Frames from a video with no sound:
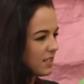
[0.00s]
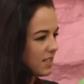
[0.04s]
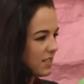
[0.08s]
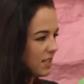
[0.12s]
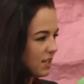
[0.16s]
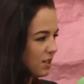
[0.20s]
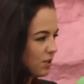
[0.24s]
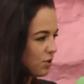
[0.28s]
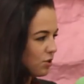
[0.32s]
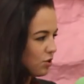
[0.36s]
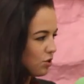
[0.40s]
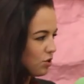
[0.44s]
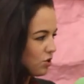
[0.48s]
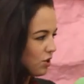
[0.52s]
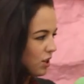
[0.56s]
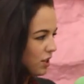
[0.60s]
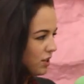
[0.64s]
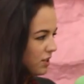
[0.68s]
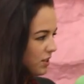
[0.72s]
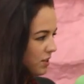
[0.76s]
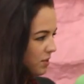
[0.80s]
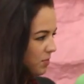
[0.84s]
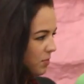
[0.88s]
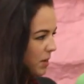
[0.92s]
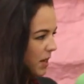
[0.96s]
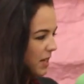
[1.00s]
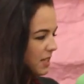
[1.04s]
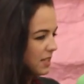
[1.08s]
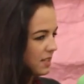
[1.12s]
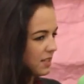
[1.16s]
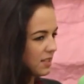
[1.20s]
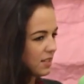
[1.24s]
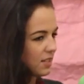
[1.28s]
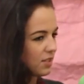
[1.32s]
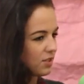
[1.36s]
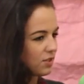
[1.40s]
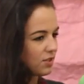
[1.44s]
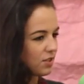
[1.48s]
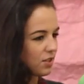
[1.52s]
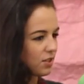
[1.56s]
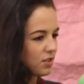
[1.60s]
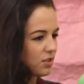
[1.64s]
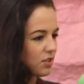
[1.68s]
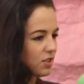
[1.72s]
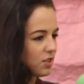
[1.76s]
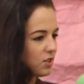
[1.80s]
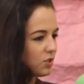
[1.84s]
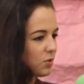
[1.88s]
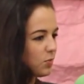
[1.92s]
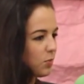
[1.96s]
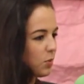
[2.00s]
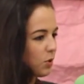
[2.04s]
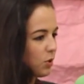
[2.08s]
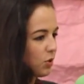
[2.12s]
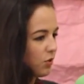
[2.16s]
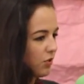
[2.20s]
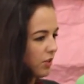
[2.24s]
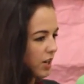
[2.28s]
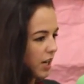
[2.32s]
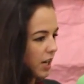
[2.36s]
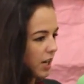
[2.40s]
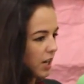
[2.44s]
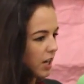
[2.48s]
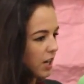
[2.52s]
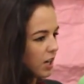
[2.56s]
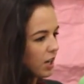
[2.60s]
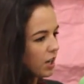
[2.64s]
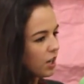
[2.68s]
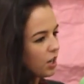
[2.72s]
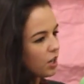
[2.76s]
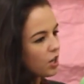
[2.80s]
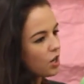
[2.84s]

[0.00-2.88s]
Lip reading: it a deconstructed painting, so it's exploring